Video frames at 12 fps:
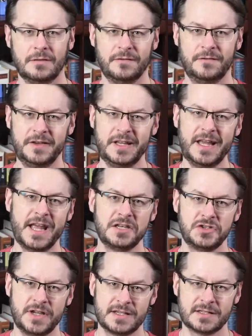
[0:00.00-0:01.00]

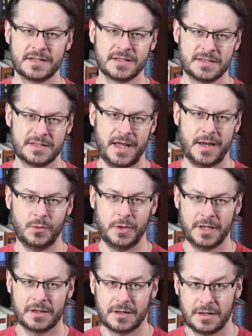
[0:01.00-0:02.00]
VHS cassette
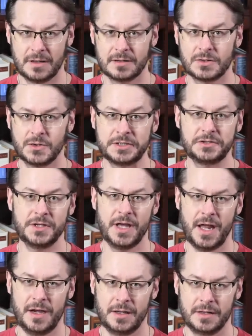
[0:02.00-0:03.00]
we call
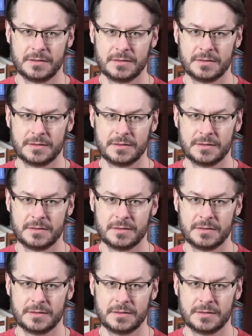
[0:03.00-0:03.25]
Christianity.